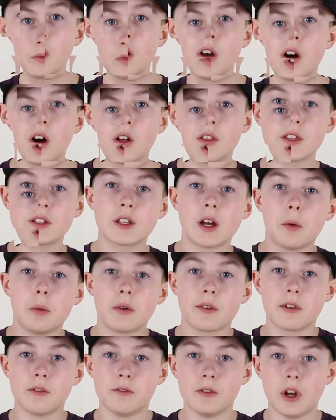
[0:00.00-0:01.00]
On the
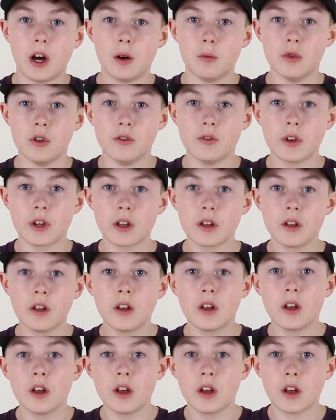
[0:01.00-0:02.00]
topic of not moving,
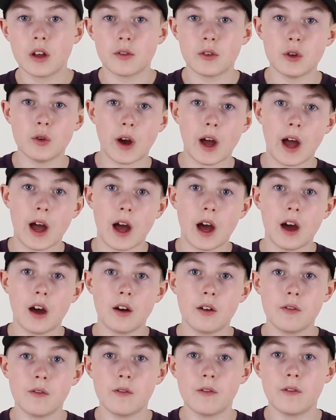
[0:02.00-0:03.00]
if you
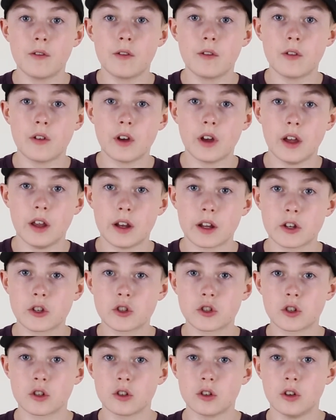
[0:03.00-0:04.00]
have an
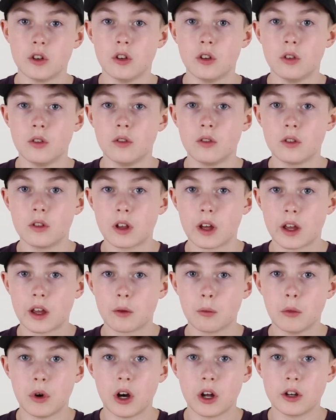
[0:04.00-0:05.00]
external
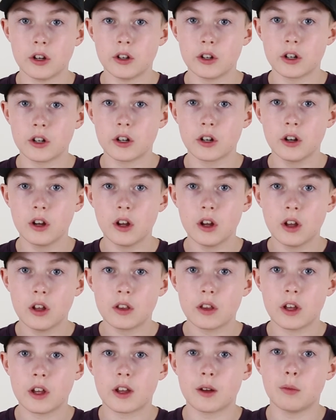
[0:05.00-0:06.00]
like monitor
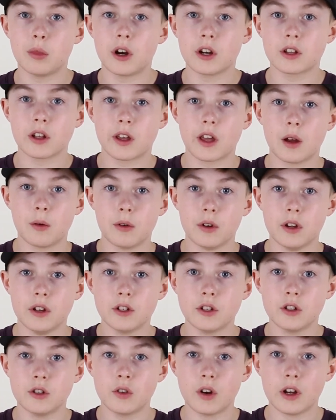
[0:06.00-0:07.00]
that you can plug the camera
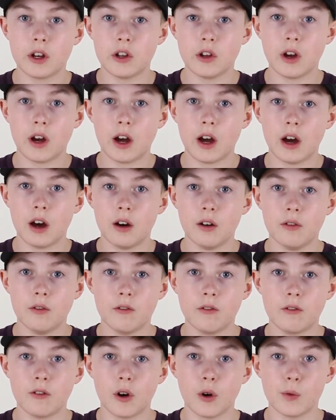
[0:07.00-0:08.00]
into and you have
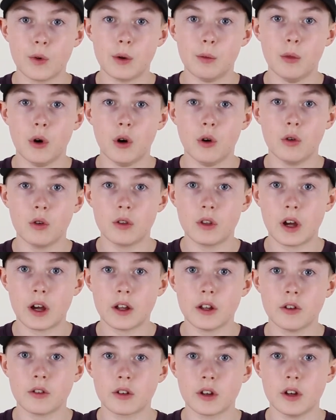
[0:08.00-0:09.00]
a remote
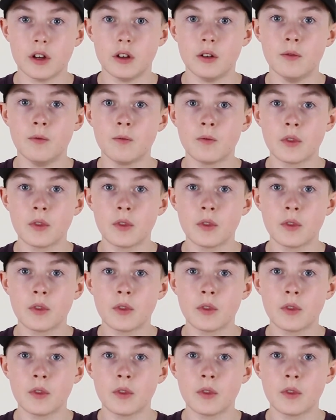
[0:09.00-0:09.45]
that you can